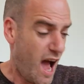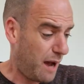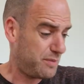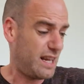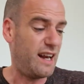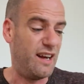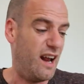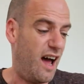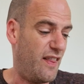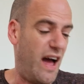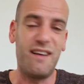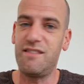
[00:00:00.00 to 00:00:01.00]
I'm telling her,
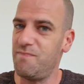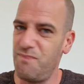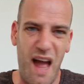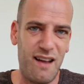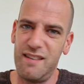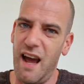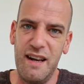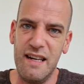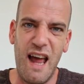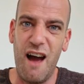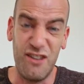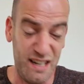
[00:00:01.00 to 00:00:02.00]
like, that's had it
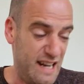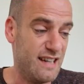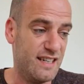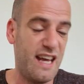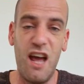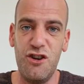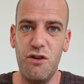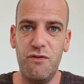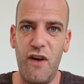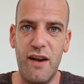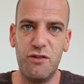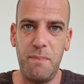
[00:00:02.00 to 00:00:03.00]
now. You need to get a new
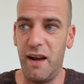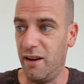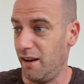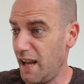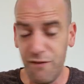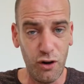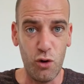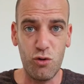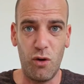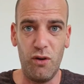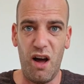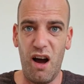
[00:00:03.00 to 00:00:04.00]
fence panel. I even
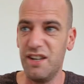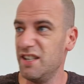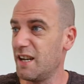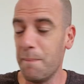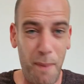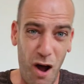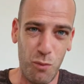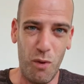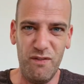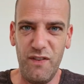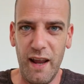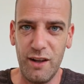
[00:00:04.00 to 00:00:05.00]
look online. You can buy
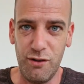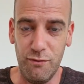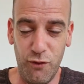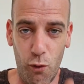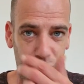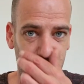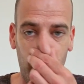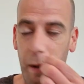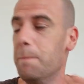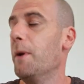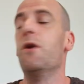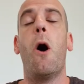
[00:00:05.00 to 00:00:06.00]
one for less than 40
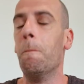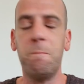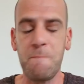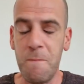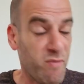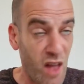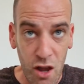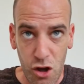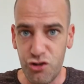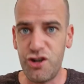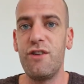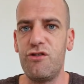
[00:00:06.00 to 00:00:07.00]
quid, but no,
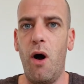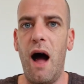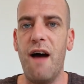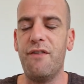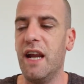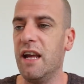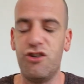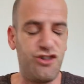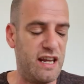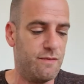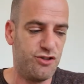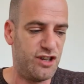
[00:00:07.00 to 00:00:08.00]
she's not having it.
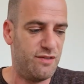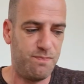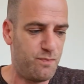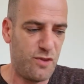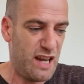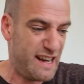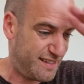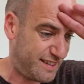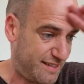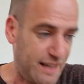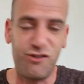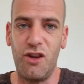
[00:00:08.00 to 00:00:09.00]
She
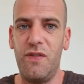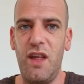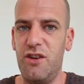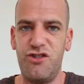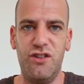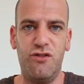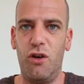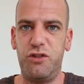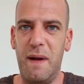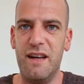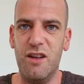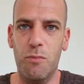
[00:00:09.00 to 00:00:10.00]
insistent that she's not
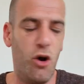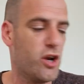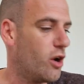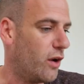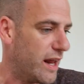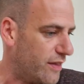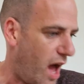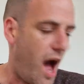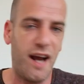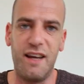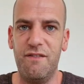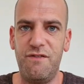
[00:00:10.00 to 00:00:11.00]
spending the money on it, that
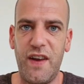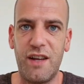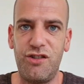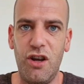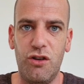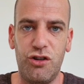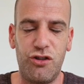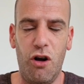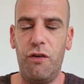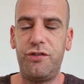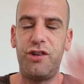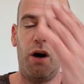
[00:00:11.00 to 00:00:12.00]
I can fix it and
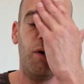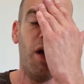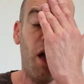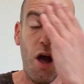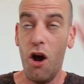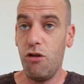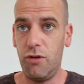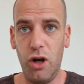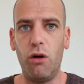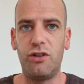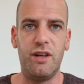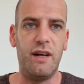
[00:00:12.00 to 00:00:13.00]
stuff. So
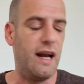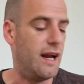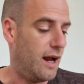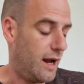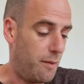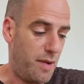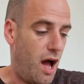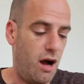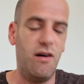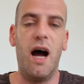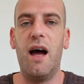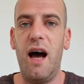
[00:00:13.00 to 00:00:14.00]
reluctantly, I'm like,
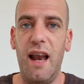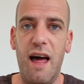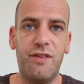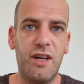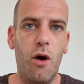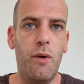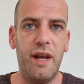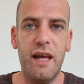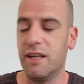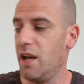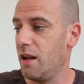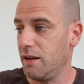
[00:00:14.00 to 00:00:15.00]
all right, I'll have a go at
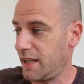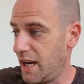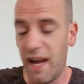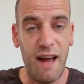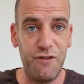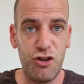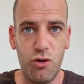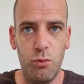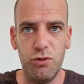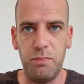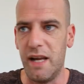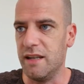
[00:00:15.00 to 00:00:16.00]
it. Can I have the
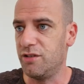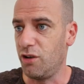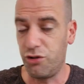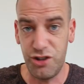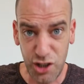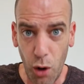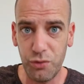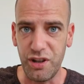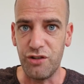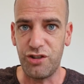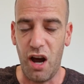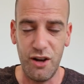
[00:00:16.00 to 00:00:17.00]
tools, please? So she goes
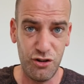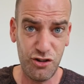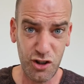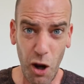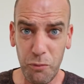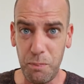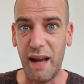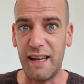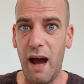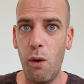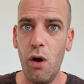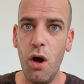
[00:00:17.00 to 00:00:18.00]
inside and she comes back
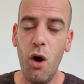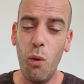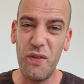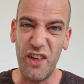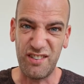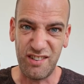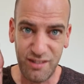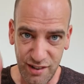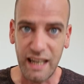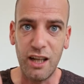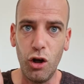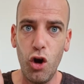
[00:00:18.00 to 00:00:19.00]
out with a
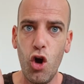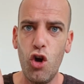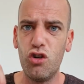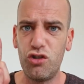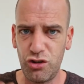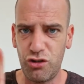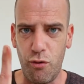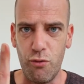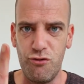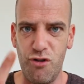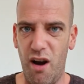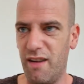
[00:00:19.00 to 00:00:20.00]
single
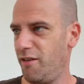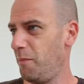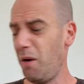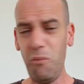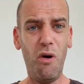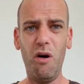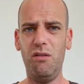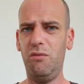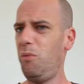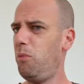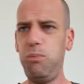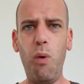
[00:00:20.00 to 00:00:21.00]
screwdriver. I'm like,
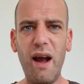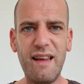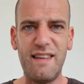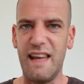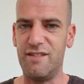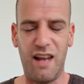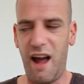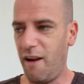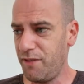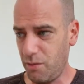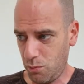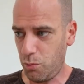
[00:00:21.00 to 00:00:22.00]
what is this?
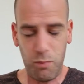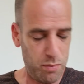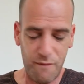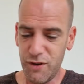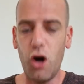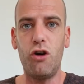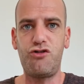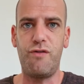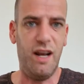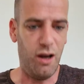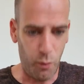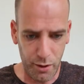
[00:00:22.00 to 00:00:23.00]
Have you got a
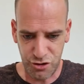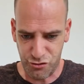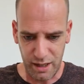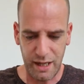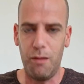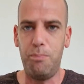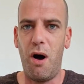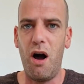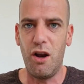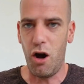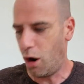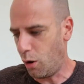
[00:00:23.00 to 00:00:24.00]
drill? I want to drill little
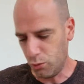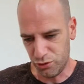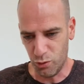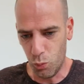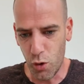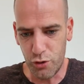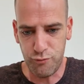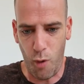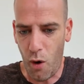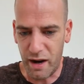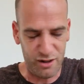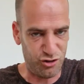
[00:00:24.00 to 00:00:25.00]
pilot holes. The wood's
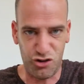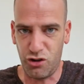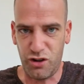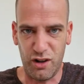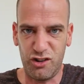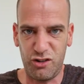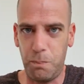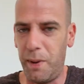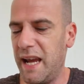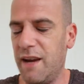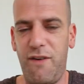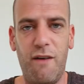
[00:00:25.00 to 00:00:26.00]
rotten. It's just going to
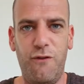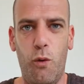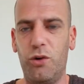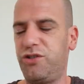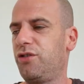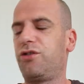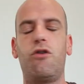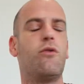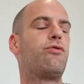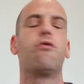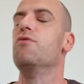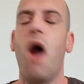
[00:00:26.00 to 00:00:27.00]
split if I force a screw
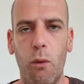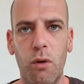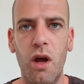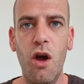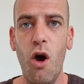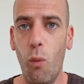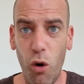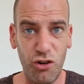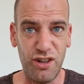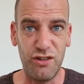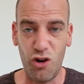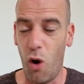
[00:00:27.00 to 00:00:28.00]
through. No. What
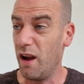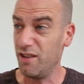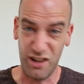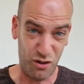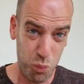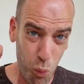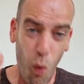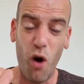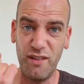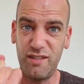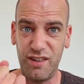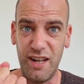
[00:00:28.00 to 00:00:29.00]
she's got is this
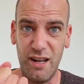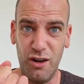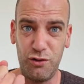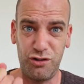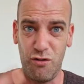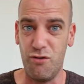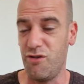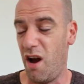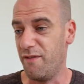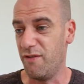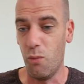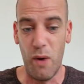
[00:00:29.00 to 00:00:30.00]
one single
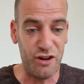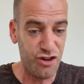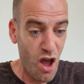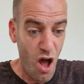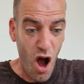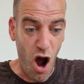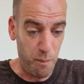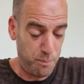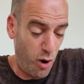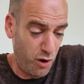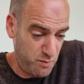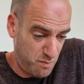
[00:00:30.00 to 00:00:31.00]
screwdriver, which
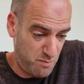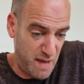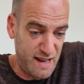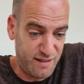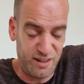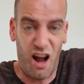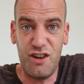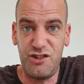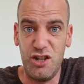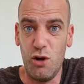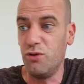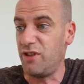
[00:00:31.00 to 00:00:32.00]
upon me starting
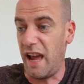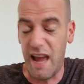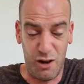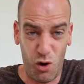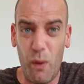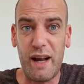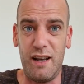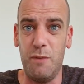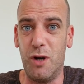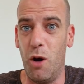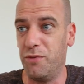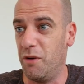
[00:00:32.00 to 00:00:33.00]
to use it, it quickly
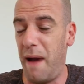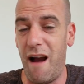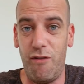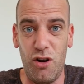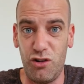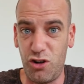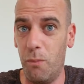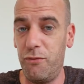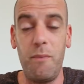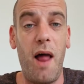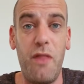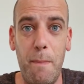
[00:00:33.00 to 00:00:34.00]
becomes apparent has come
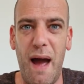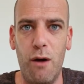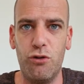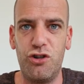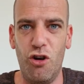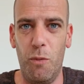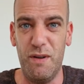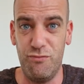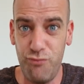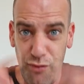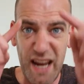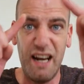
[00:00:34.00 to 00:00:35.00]
from like the pound shop. It's
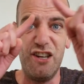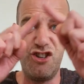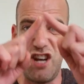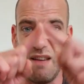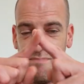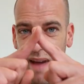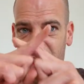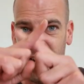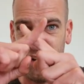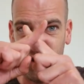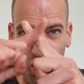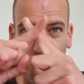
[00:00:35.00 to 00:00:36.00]
really cheap metal.
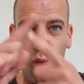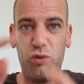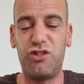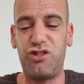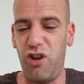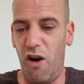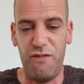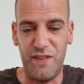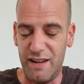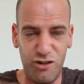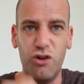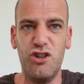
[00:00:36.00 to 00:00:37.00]
It's all soft.
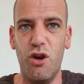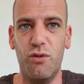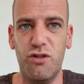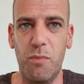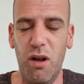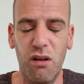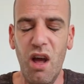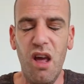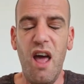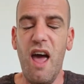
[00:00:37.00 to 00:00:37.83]
It's unusable.